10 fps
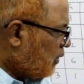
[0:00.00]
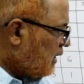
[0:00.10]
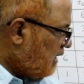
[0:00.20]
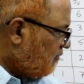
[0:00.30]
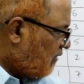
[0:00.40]

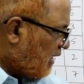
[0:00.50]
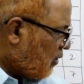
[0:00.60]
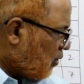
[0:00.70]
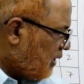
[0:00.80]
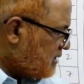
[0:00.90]
only
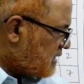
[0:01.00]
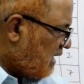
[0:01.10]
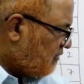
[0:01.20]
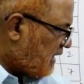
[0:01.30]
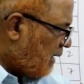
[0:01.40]
one row is
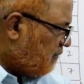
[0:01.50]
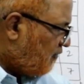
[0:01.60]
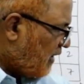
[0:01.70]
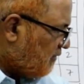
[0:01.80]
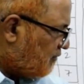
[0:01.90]
left,
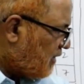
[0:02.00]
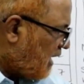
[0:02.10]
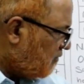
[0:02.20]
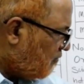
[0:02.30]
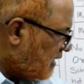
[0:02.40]
M5,
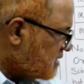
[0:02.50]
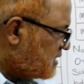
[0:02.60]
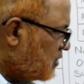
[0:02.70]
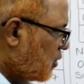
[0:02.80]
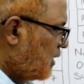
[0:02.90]
and 1
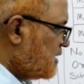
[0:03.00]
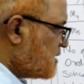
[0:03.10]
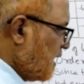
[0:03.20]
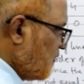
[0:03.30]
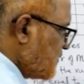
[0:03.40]
0
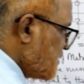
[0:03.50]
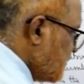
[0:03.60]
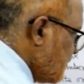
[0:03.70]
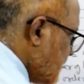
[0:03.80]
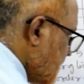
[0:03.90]
is
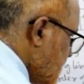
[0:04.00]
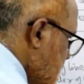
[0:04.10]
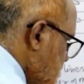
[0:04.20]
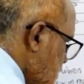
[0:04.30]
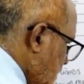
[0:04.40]
left.
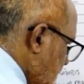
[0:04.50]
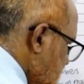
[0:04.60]
So